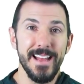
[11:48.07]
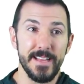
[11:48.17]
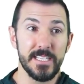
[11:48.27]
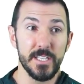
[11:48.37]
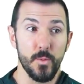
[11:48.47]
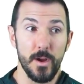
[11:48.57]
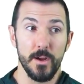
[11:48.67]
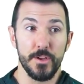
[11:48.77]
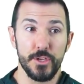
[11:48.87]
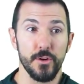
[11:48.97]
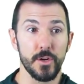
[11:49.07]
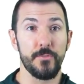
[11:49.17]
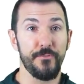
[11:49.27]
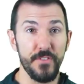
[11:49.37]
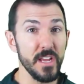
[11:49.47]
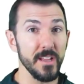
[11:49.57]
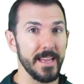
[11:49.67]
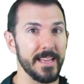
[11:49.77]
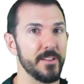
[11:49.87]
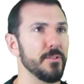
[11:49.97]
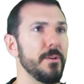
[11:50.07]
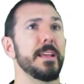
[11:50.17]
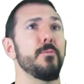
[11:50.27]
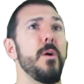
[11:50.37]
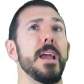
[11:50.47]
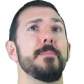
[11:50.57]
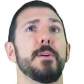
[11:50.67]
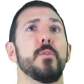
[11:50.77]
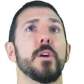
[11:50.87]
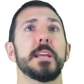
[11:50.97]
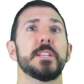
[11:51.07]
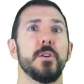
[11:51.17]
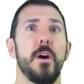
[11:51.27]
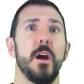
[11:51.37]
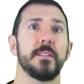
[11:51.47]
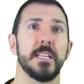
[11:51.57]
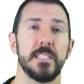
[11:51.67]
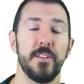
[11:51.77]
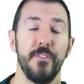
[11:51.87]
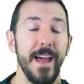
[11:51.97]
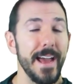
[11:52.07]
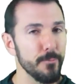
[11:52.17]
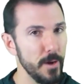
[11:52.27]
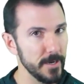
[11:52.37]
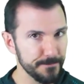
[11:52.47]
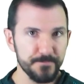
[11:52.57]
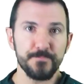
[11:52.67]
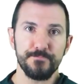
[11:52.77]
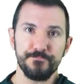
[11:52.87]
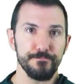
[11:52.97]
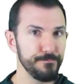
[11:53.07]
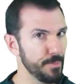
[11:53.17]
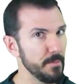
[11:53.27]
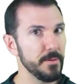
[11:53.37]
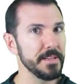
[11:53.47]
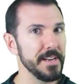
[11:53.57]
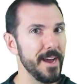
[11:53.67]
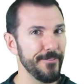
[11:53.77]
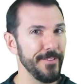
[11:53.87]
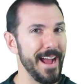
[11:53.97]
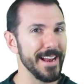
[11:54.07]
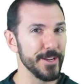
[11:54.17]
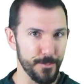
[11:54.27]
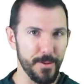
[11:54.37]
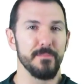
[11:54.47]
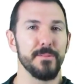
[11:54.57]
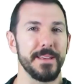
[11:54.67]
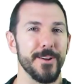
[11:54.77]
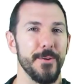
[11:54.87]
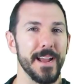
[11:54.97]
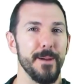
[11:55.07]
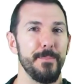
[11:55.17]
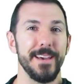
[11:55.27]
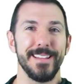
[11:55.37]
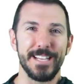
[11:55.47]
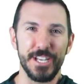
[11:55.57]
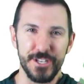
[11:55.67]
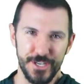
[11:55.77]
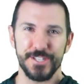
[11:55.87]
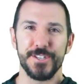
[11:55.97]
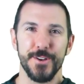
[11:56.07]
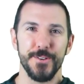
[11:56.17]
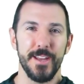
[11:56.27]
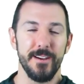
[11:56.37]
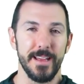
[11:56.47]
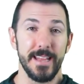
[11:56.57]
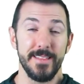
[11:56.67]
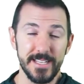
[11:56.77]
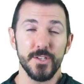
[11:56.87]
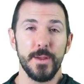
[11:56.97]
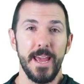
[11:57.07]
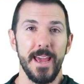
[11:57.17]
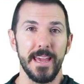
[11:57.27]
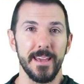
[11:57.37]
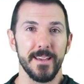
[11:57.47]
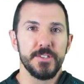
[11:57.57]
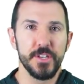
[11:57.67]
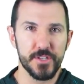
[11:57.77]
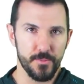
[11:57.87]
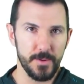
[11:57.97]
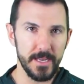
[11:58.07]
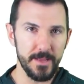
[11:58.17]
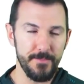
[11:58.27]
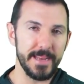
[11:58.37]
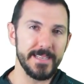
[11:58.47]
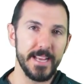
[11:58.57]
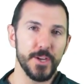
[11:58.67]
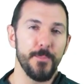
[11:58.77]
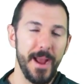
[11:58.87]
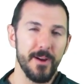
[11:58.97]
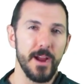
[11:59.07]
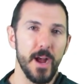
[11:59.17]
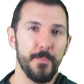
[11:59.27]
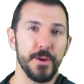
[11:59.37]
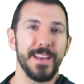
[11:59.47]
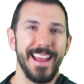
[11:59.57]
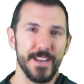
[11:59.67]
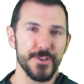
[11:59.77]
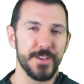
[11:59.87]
This is where you're like, why am I working so hard? This is flat. Well, probably not flat. You're probably going uphill and you just don't know it, and that's okay. Just really maintain your power output and your